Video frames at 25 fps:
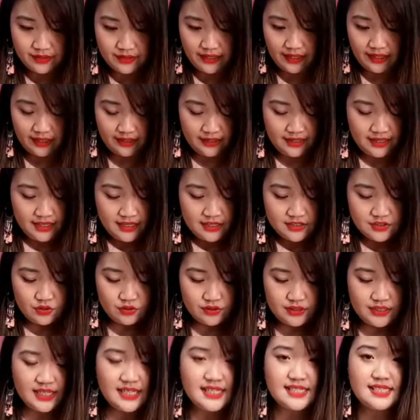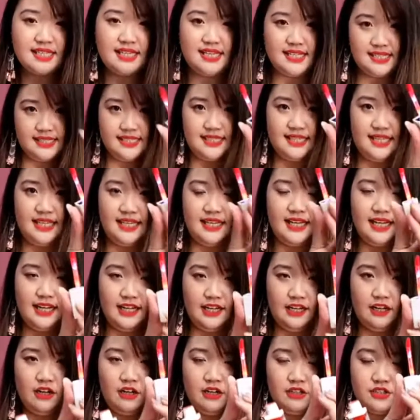Okay. So this is the
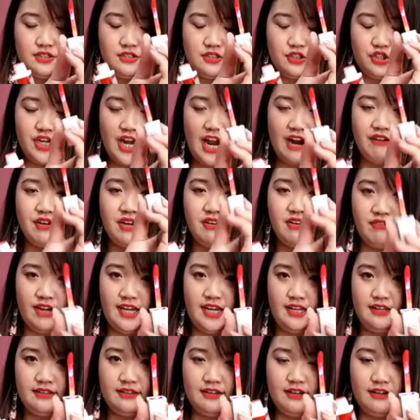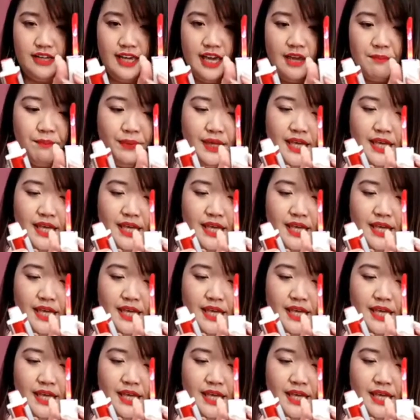uh, cherry weight, okay?